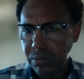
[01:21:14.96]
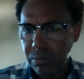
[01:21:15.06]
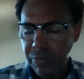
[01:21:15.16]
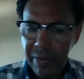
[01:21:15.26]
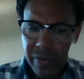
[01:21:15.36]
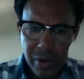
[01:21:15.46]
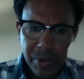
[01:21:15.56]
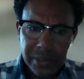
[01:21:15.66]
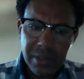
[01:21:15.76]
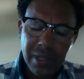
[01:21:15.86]
if you have any
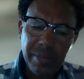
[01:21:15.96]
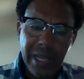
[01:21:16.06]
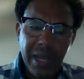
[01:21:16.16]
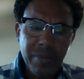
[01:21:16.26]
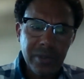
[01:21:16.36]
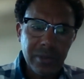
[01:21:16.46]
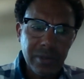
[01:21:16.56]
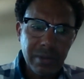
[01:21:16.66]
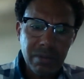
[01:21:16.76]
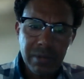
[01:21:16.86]
questions, I'd be happy
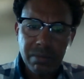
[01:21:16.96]
to